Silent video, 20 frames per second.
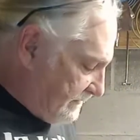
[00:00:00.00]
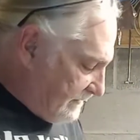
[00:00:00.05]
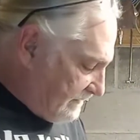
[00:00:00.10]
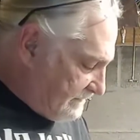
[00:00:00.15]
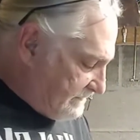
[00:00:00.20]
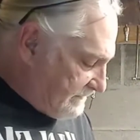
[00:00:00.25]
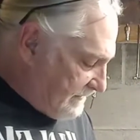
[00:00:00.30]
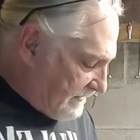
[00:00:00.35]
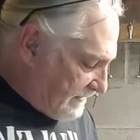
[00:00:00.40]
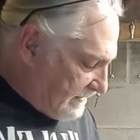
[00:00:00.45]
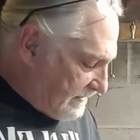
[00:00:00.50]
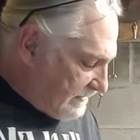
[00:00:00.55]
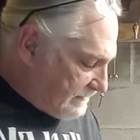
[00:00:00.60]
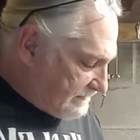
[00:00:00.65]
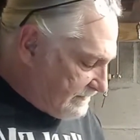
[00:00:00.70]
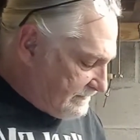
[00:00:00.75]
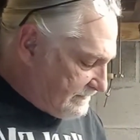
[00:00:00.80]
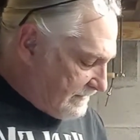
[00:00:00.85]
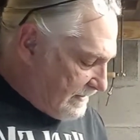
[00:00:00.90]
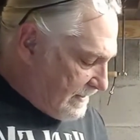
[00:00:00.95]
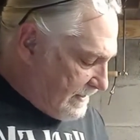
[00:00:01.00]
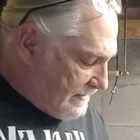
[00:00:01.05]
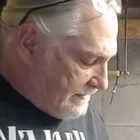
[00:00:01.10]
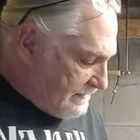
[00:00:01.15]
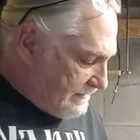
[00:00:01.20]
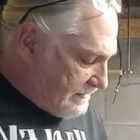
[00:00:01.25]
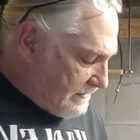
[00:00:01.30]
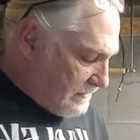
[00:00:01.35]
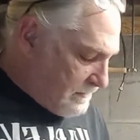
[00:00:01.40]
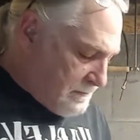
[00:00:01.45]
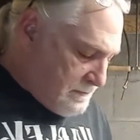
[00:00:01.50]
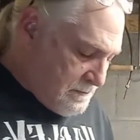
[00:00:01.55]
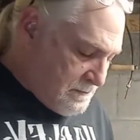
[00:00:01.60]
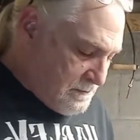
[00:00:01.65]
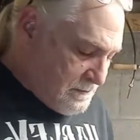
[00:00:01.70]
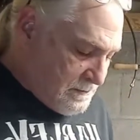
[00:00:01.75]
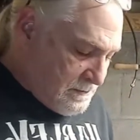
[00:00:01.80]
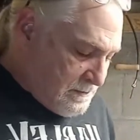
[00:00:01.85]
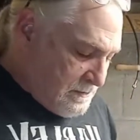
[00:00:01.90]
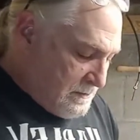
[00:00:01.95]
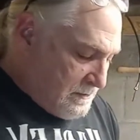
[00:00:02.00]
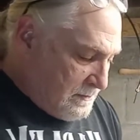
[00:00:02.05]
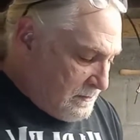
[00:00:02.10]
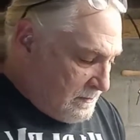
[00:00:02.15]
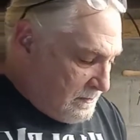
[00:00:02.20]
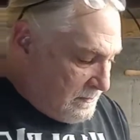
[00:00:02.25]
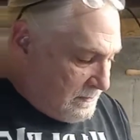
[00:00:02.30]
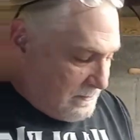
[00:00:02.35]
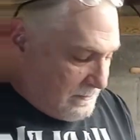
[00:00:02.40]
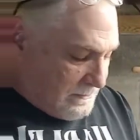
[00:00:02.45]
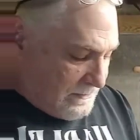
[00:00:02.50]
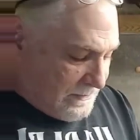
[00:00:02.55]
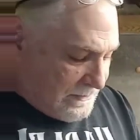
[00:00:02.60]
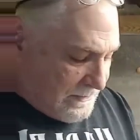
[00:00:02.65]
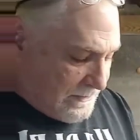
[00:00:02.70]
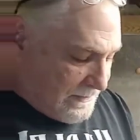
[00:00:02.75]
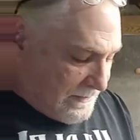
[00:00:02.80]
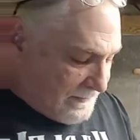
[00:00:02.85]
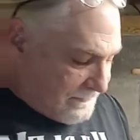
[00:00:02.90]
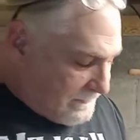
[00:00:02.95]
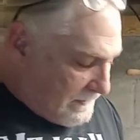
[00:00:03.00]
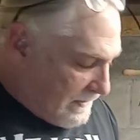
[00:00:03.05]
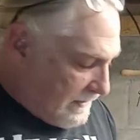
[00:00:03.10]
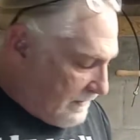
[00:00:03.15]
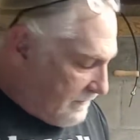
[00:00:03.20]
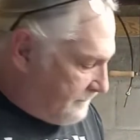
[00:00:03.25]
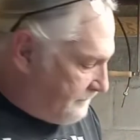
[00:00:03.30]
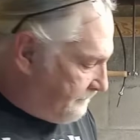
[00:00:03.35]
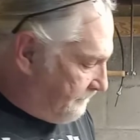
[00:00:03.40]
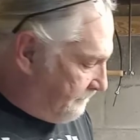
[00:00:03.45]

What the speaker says: that's sticking out the side here. Get it in there.